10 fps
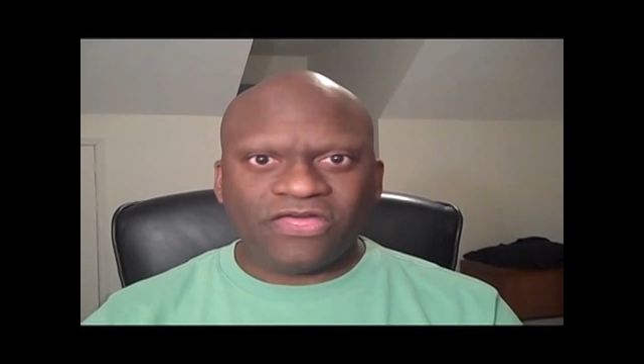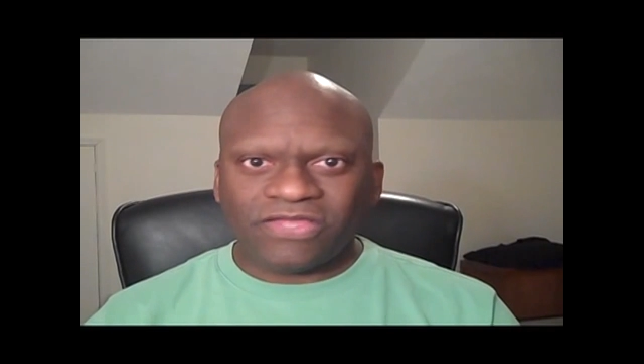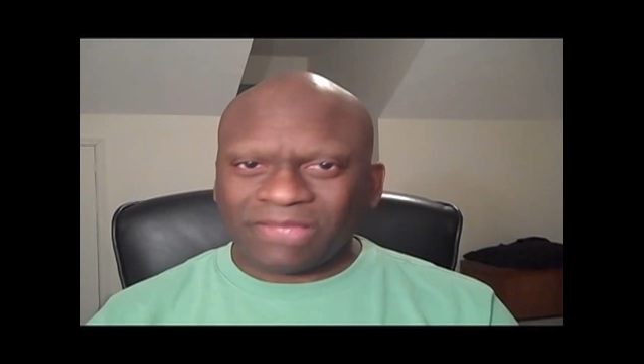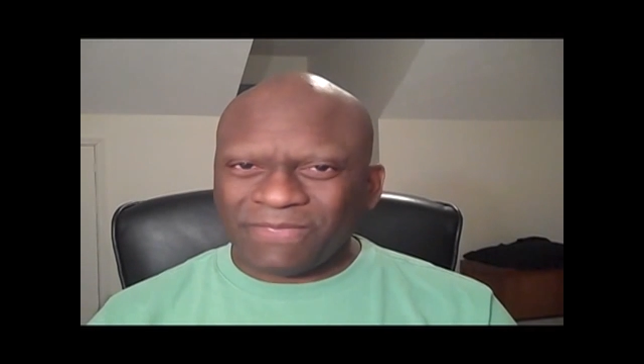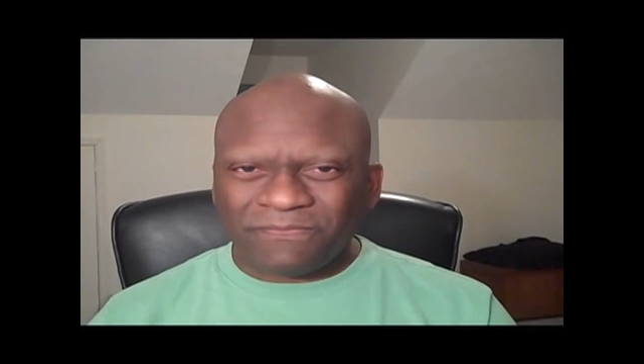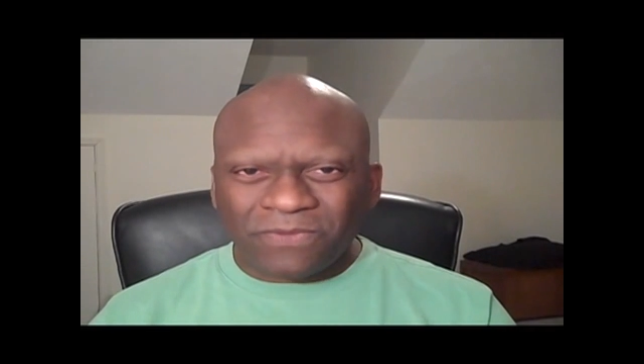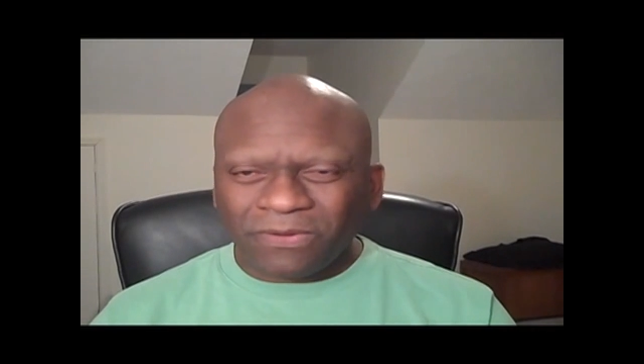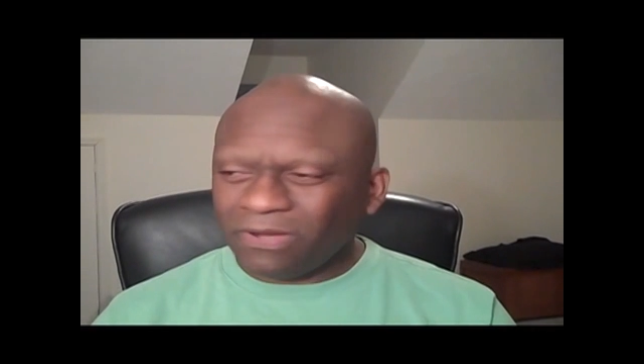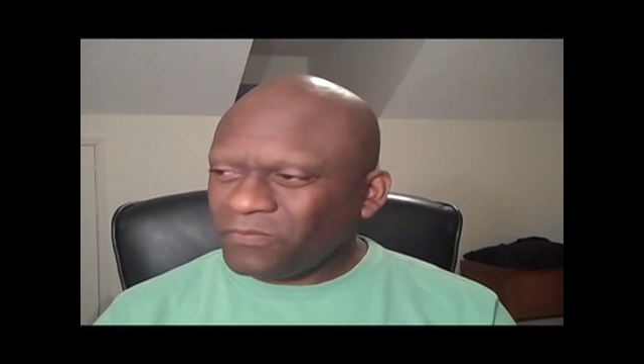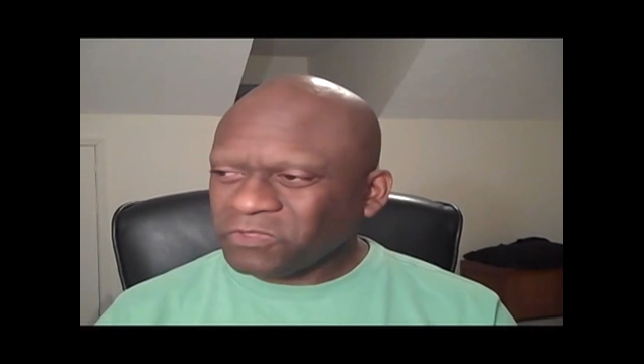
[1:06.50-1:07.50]
I mean,
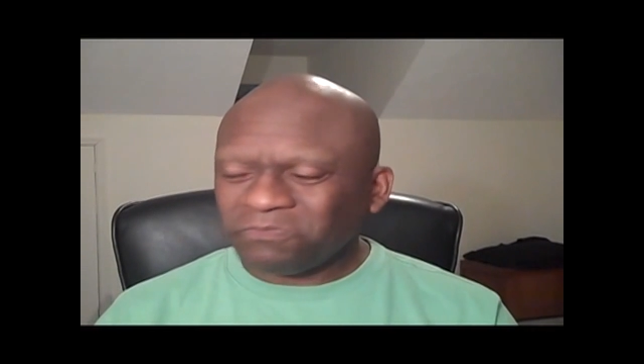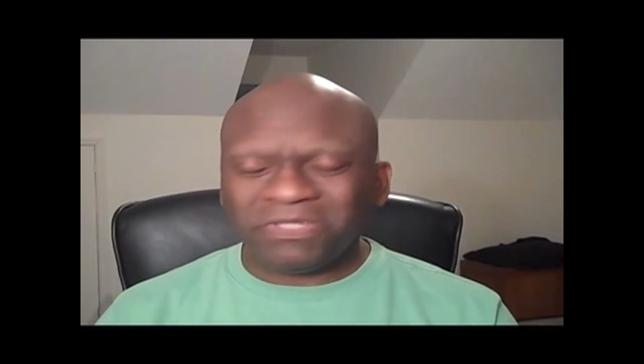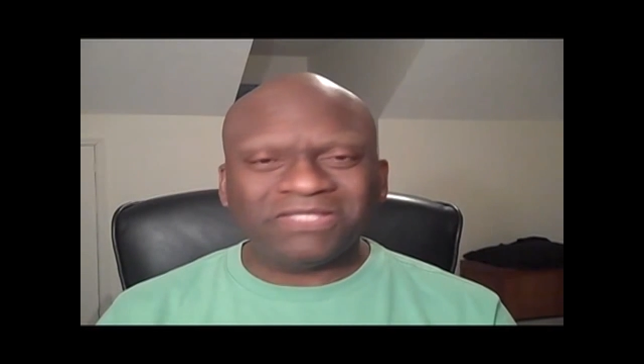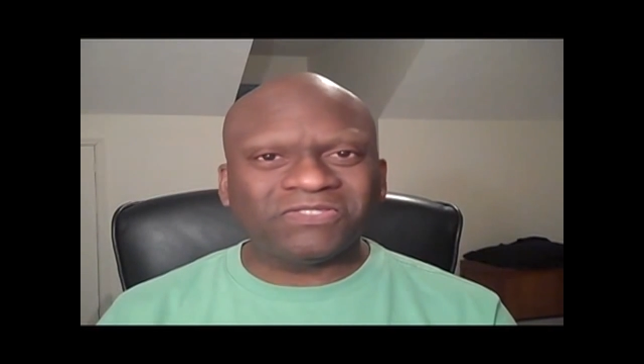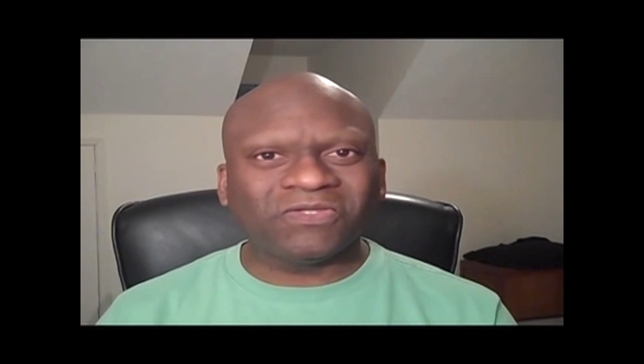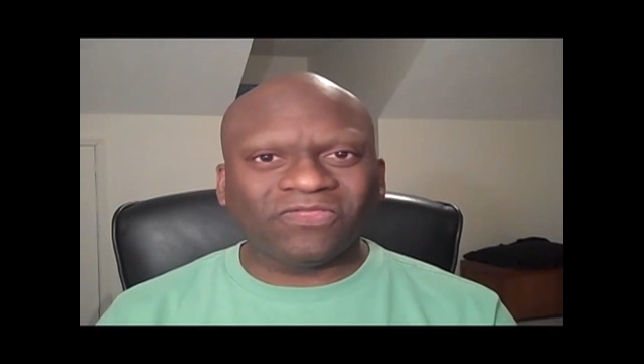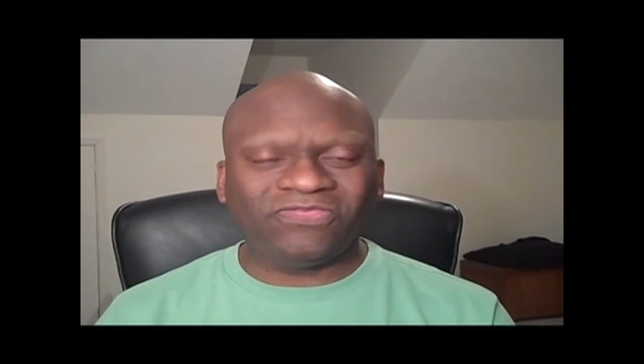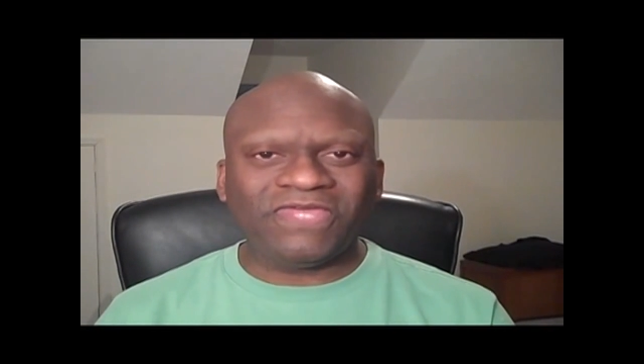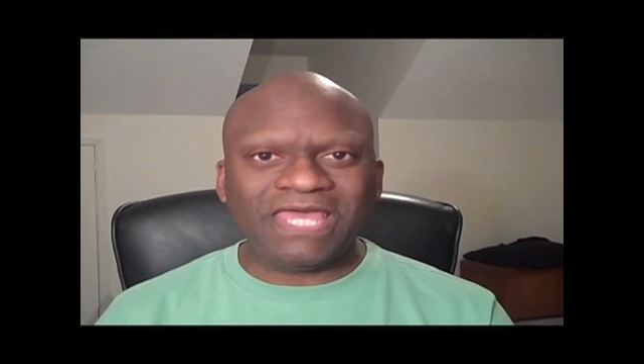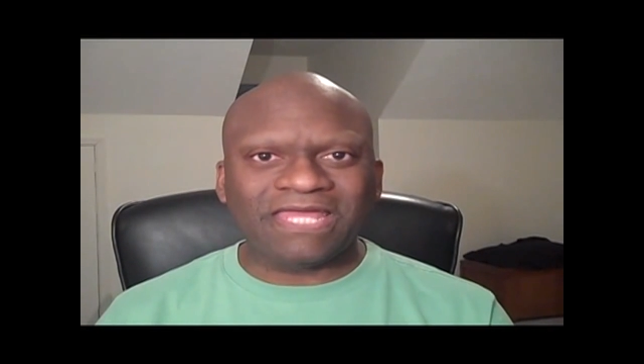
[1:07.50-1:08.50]
almost pencil
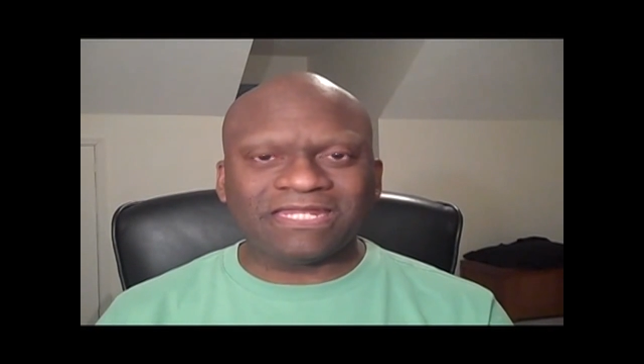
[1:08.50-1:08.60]
thin.